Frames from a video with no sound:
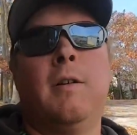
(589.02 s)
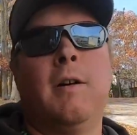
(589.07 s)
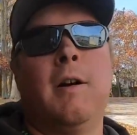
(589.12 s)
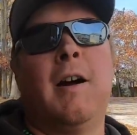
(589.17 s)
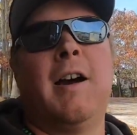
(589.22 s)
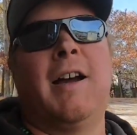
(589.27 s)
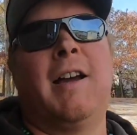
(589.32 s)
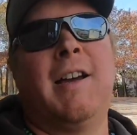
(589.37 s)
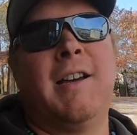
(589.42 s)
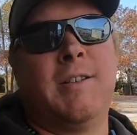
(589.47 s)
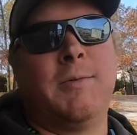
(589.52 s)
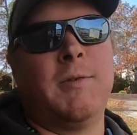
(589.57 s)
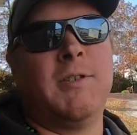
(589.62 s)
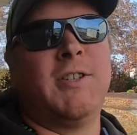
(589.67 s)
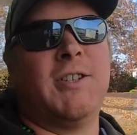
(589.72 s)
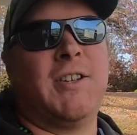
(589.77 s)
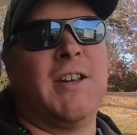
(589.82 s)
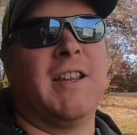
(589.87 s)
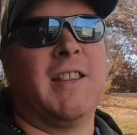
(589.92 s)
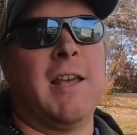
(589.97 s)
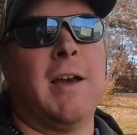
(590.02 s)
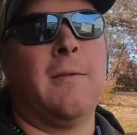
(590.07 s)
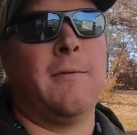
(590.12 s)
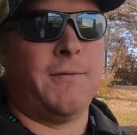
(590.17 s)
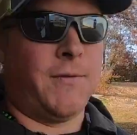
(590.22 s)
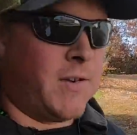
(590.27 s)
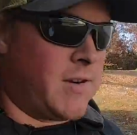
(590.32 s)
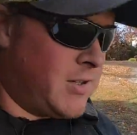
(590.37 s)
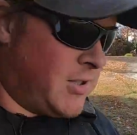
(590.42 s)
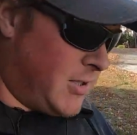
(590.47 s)
All right, guys, we just got that one
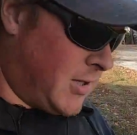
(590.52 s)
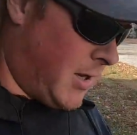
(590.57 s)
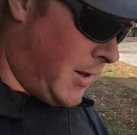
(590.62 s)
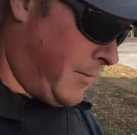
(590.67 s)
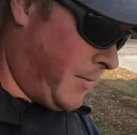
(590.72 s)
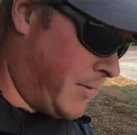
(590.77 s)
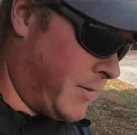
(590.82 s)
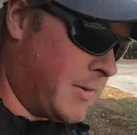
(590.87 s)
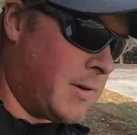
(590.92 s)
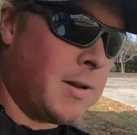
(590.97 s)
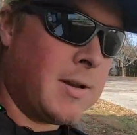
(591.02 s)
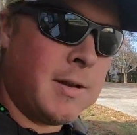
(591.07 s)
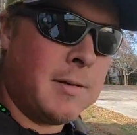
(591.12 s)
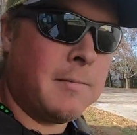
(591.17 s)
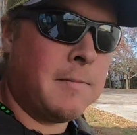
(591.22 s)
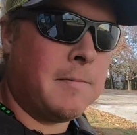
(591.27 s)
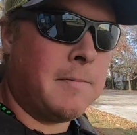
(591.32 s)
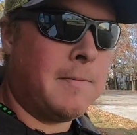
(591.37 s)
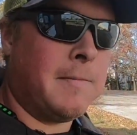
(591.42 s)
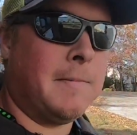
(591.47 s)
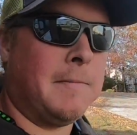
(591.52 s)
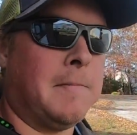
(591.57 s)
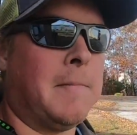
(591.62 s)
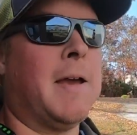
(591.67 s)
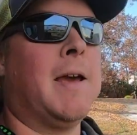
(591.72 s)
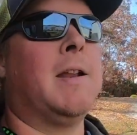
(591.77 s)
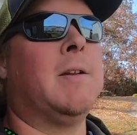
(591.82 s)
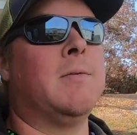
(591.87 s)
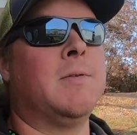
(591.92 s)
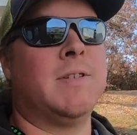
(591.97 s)
finished up, and
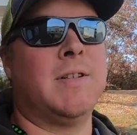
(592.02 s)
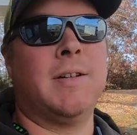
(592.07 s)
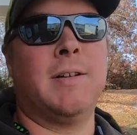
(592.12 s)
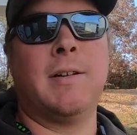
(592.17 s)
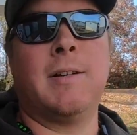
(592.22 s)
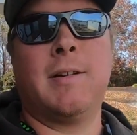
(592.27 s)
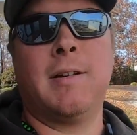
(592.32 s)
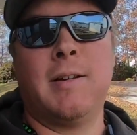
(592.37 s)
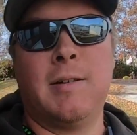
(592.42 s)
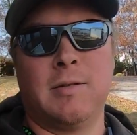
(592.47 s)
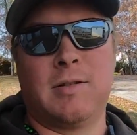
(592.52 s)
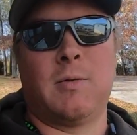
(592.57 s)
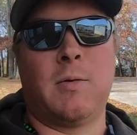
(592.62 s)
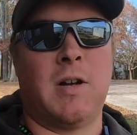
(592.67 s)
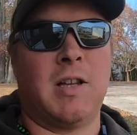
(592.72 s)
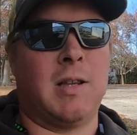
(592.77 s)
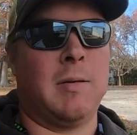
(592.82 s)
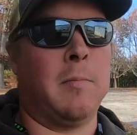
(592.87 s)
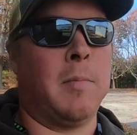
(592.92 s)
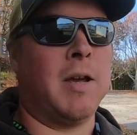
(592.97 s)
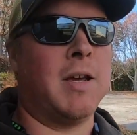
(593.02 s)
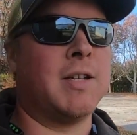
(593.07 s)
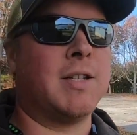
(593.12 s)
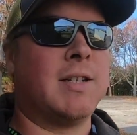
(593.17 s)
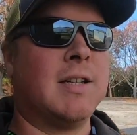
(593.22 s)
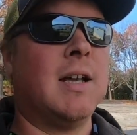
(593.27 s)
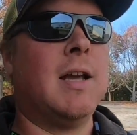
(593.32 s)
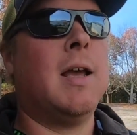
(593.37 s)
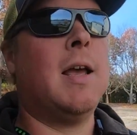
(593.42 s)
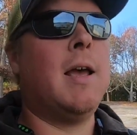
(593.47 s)
man, it was quite the mess.